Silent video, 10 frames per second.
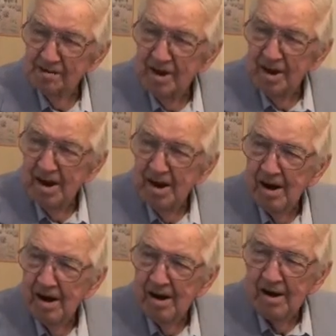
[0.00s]
don't
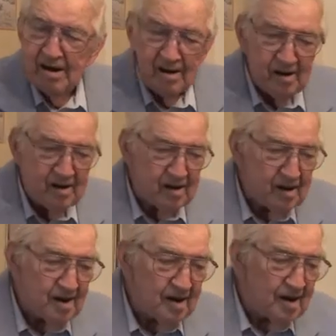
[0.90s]
know.
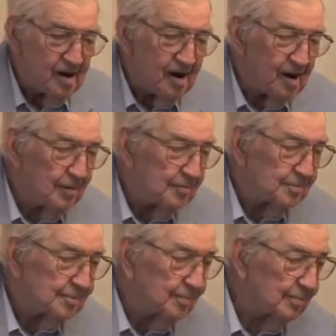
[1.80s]

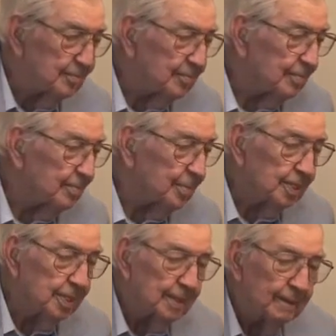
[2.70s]
Well, what
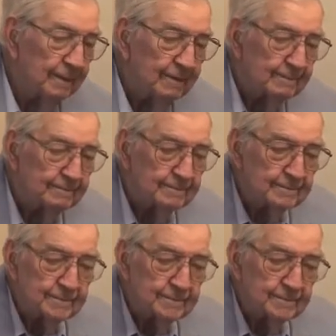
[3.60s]
does that mean that